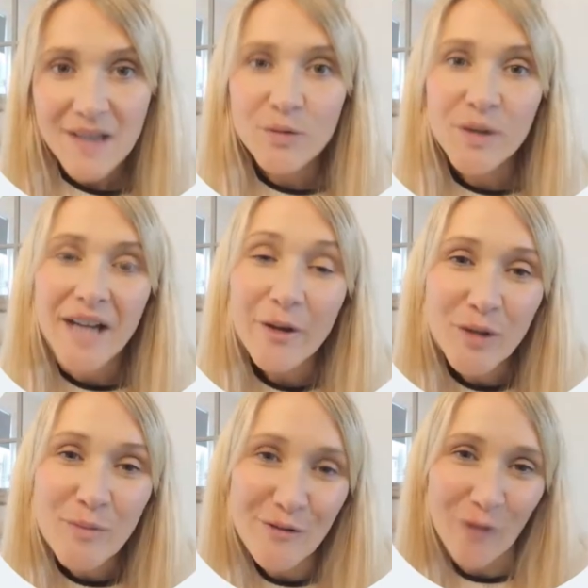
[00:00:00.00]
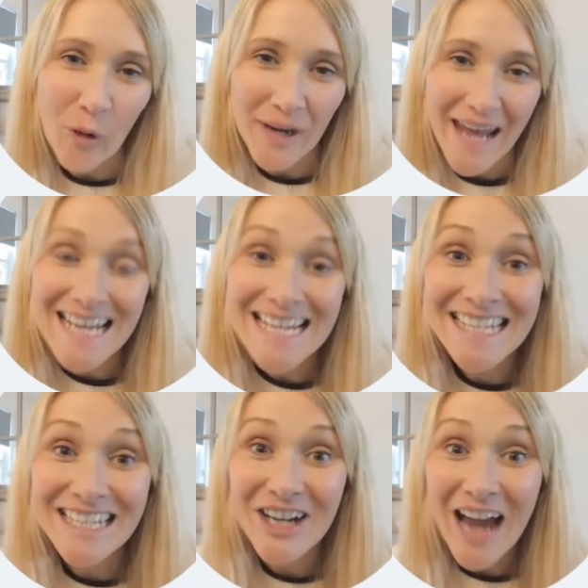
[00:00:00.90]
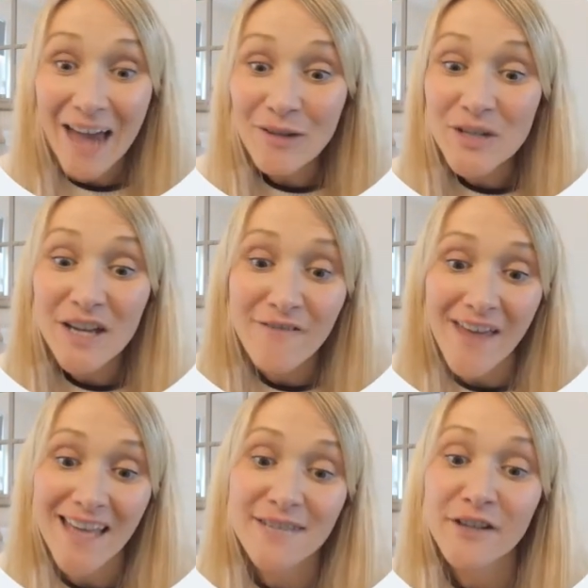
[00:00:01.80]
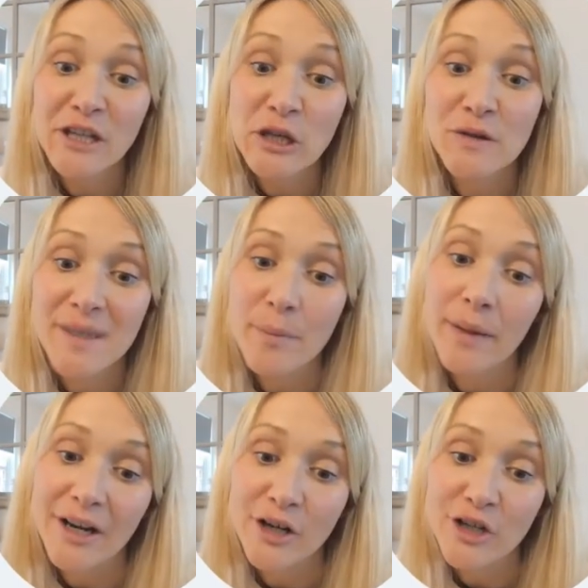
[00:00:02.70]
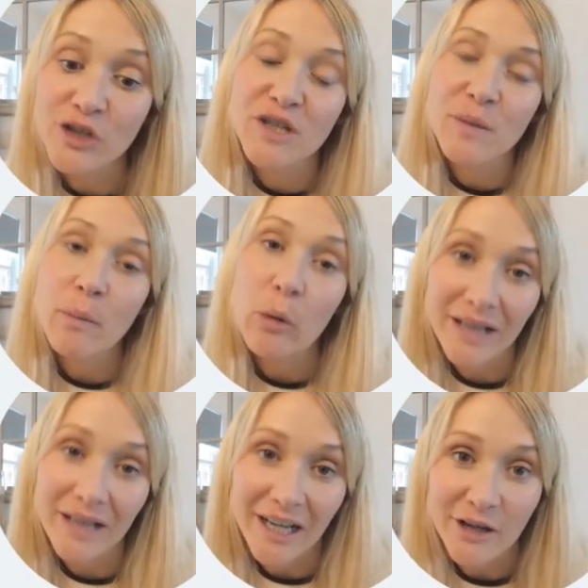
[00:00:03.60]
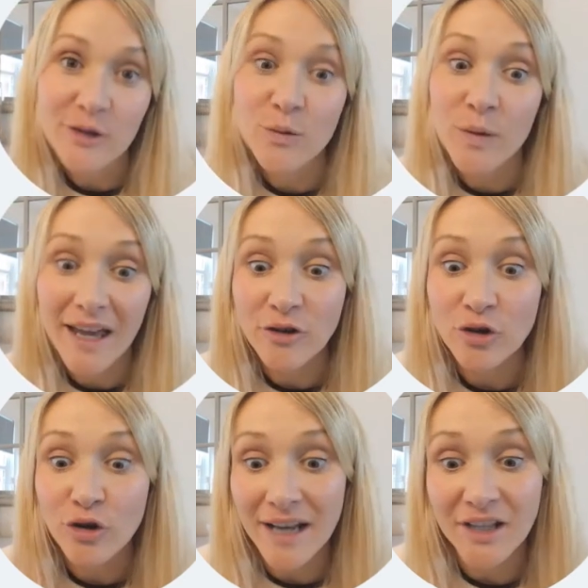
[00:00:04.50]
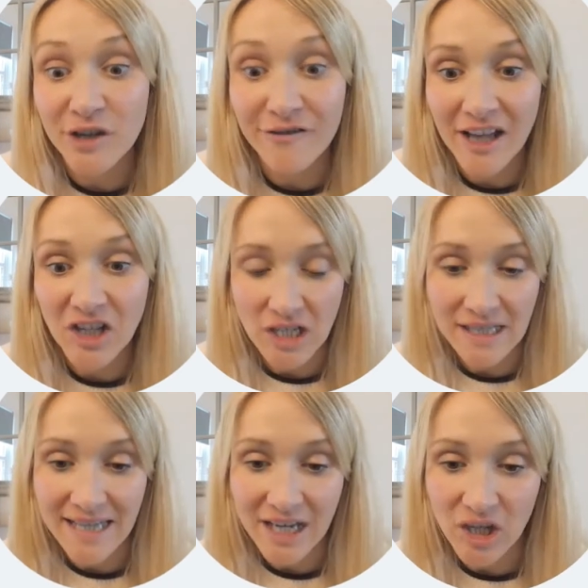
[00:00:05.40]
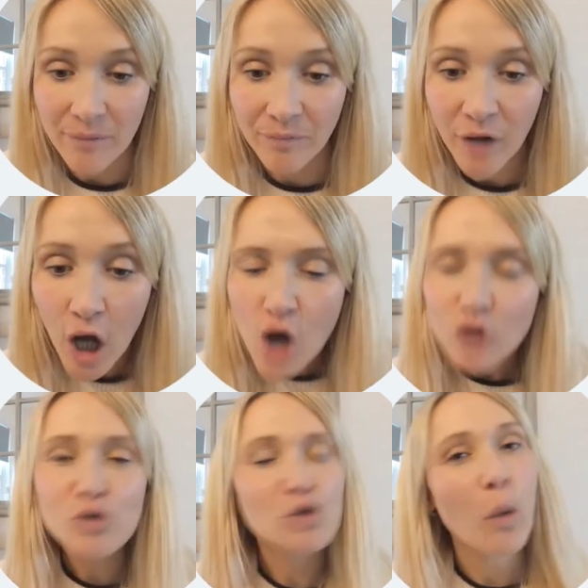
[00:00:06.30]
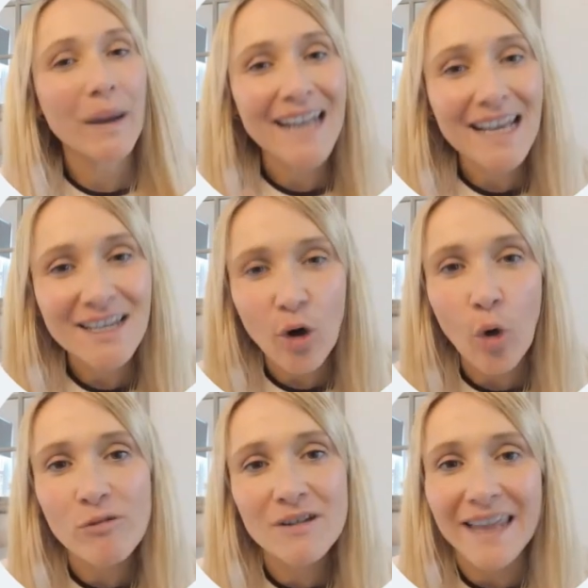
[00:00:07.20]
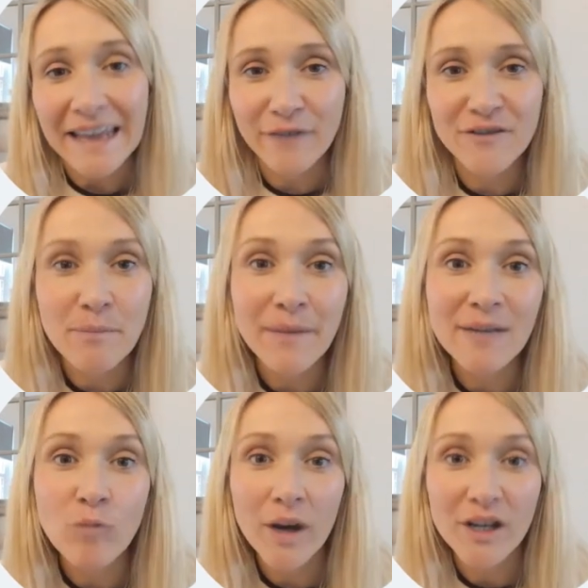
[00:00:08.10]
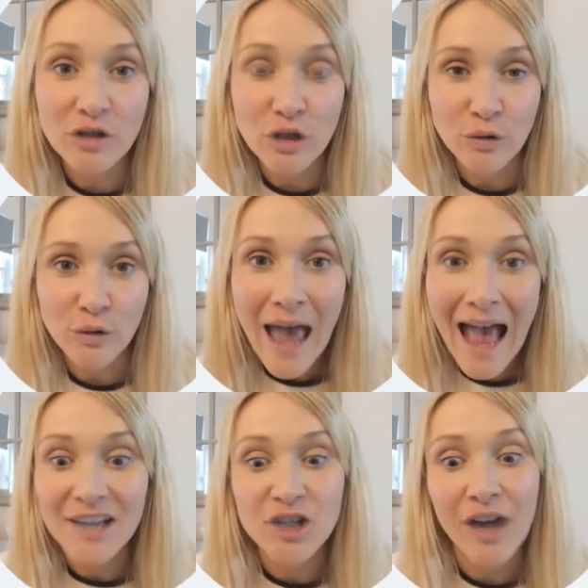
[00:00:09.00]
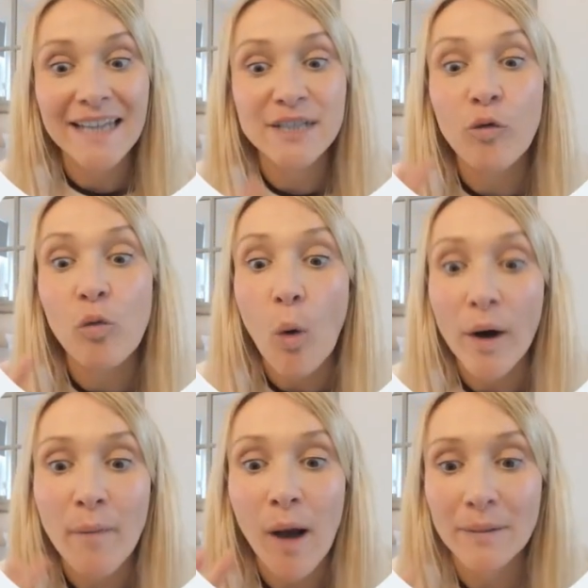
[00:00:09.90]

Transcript: We're now going to move on and consider how to effectively use the planners to support learners within your intervention session. So it's quite nice to almost think of domain 1 and 2 as your kind of warm-up